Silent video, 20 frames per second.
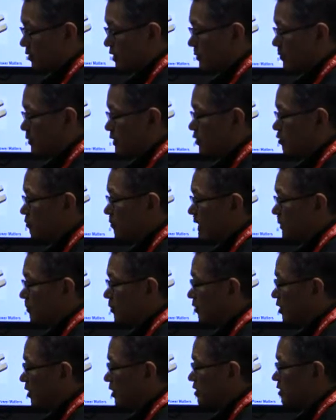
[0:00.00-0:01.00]
Compared to
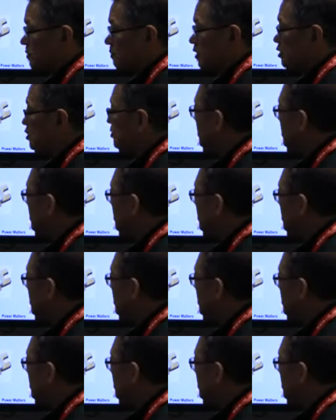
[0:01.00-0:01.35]
bipolar, it's much